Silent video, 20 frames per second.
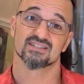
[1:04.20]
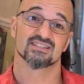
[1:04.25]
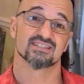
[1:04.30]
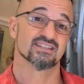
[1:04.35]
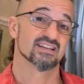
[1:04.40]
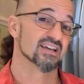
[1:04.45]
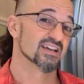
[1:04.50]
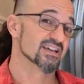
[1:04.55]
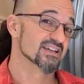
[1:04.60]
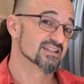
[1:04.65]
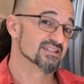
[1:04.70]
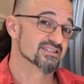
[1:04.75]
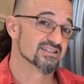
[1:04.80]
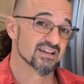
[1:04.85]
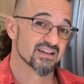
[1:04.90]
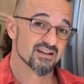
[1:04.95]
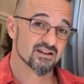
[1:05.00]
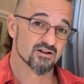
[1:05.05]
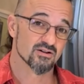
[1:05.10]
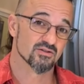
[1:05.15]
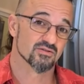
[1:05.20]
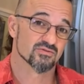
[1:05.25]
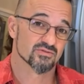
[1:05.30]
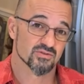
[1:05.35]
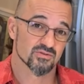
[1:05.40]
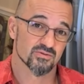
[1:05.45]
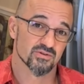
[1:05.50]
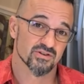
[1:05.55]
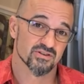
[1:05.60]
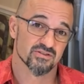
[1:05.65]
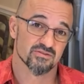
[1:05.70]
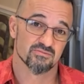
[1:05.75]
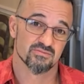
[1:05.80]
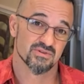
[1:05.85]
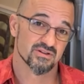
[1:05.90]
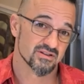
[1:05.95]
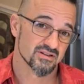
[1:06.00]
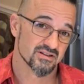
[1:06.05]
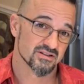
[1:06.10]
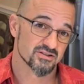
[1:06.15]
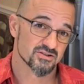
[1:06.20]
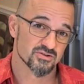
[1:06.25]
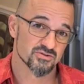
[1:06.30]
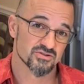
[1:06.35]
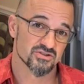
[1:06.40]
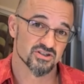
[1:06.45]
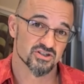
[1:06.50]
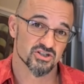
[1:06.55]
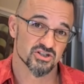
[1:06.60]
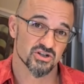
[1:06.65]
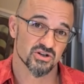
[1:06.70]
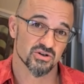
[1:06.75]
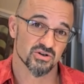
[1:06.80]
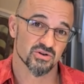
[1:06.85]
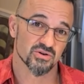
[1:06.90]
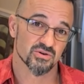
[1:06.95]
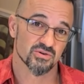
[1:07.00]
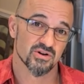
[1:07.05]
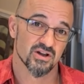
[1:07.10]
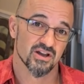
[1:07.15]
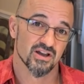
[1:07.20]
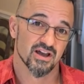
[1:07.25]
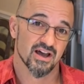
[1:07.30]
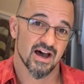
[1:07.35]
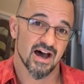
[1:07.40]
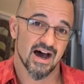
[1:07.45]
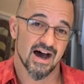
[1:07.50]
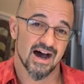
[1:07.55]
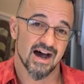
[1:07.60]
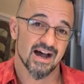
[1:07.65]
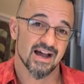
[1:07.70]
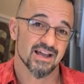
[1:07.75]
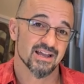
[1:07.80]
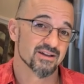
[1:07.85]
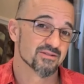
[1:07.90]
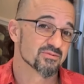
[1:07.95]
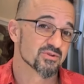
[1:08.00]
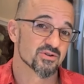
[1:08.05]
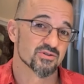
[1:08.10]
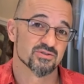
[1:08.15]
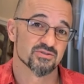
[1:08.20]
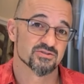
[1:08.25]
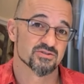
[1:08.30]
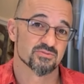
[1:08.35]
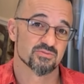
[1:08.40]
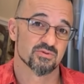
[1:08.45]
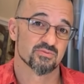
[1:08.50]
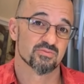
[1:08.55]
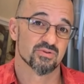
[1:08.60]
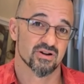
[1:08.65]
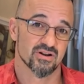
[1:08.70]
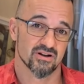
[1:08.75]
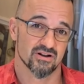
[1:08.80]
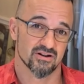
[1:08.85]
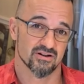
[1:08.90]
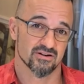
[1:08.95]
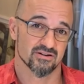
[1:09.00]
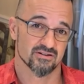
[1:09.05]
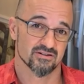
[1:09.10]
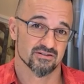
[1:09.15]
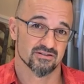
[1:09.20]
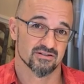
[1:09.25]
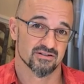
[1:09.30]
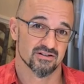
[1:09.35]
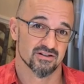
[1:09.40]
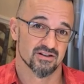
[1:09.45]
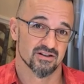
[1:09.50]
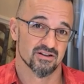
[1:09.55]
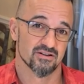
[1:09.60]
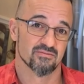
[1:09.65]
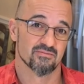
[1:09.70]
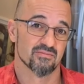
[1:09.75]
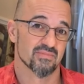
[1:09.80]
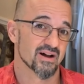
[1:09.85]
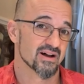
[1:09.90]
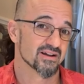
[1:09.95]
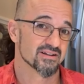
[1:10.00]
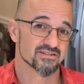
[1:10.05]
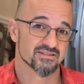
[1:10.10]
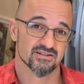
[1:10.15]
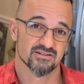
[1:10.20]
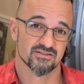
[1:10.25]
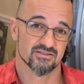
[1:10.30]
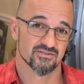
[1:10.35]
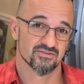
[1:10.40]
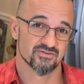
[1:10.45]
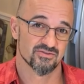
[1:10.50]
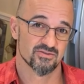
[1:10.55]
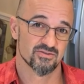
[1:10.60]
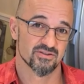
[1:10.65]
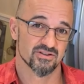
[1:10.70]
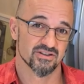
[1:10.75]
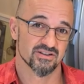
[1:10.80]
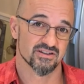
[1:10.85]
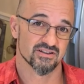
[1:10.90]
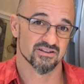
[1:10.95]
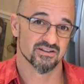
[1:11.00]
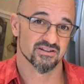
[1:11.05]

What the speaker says: Day takeover with me, Juicy Joe, I am going to prepare my Tara the Foodie